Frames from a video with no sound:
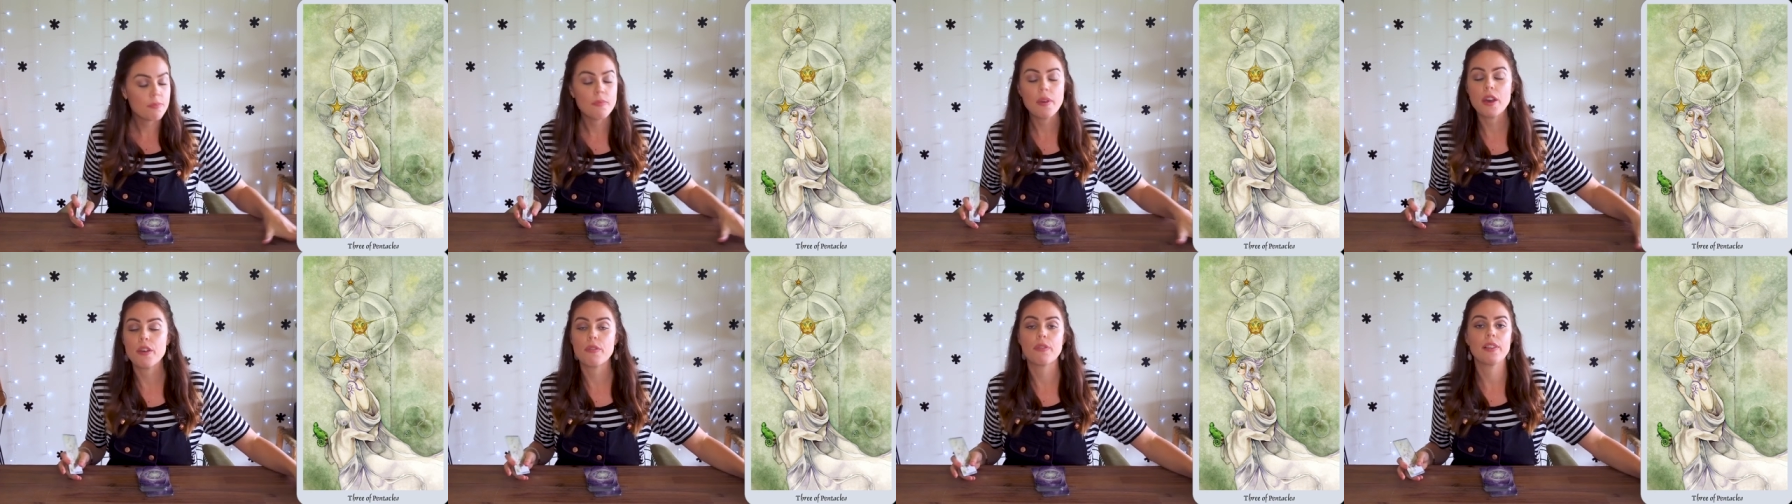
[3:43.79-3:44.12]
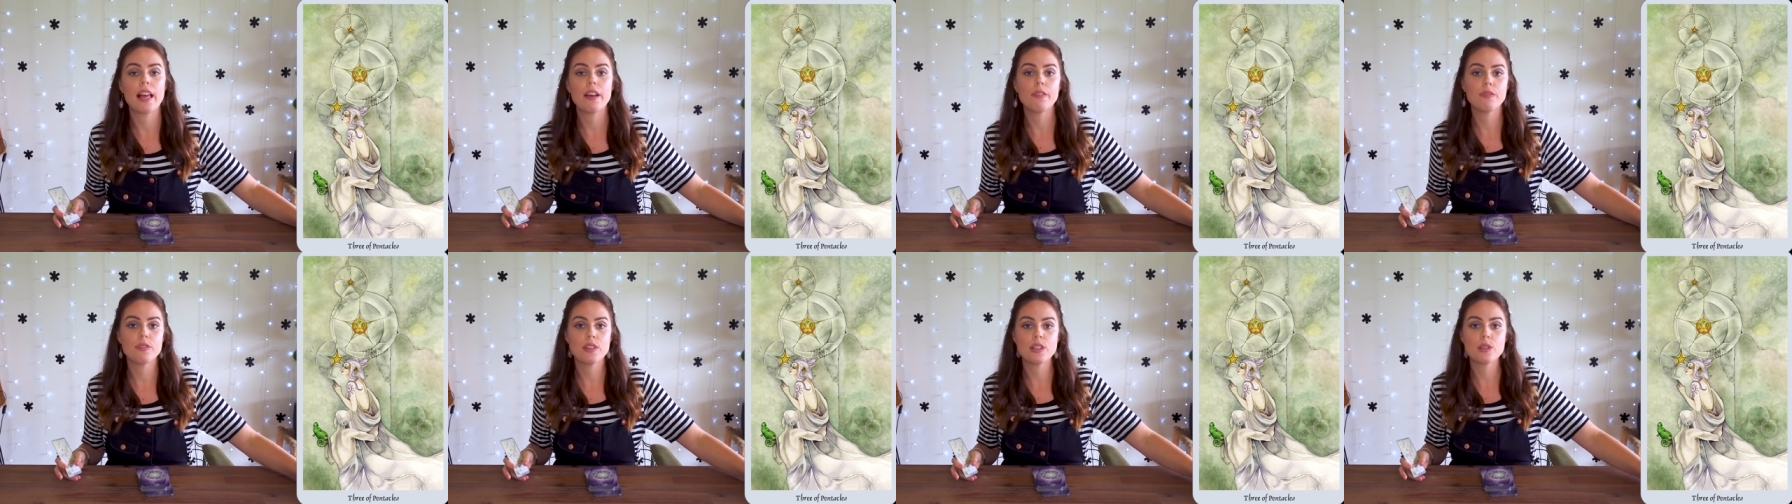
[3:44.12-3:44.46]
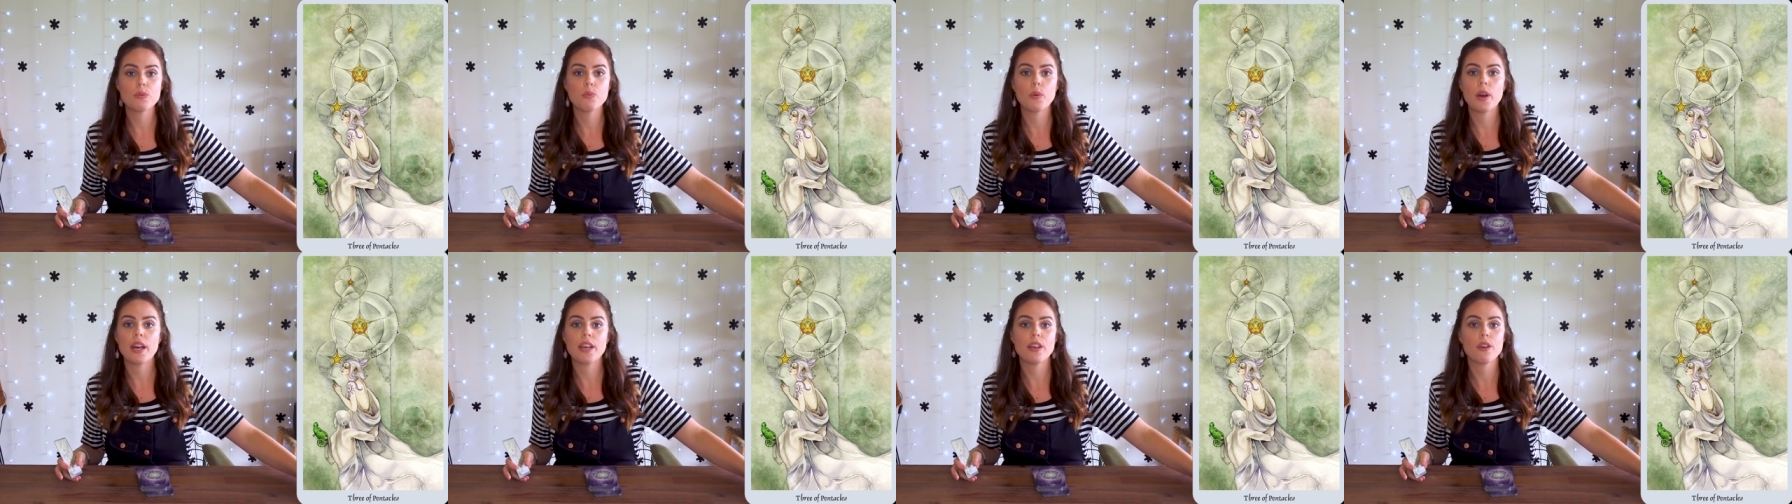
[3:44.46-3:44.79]
If left
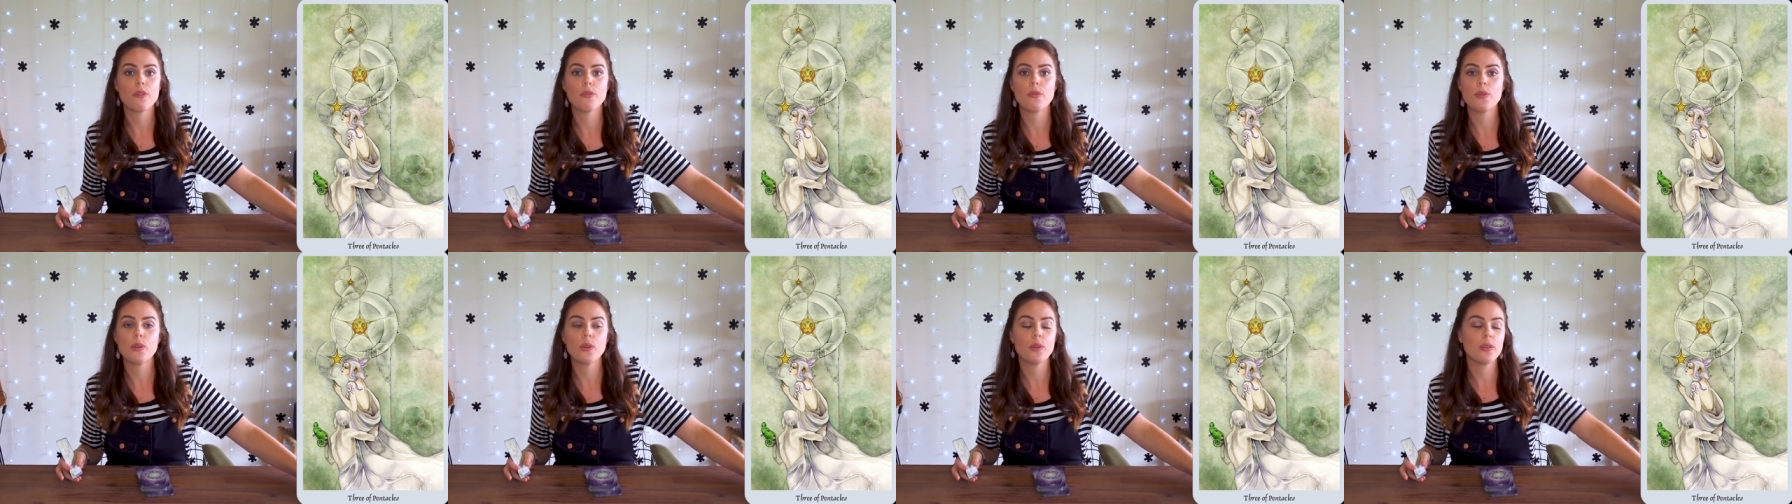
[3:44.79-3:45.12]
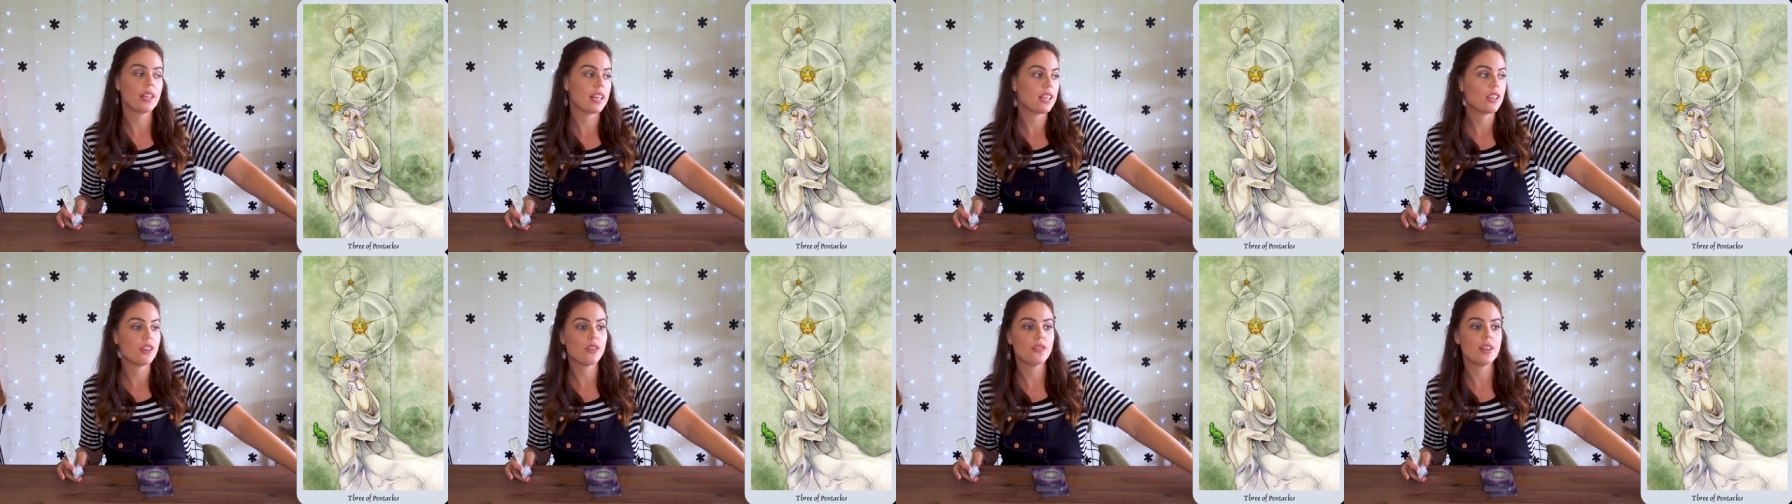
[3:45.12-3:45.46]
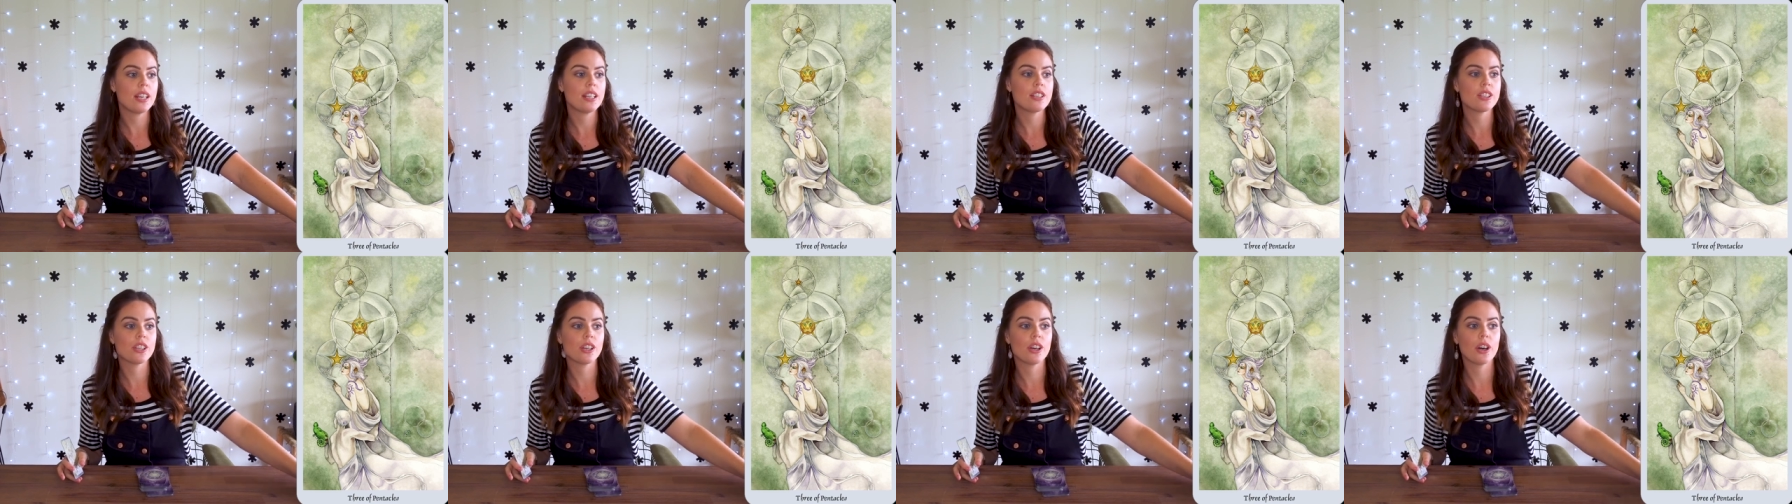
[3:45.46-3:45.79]
is where you feel that you need to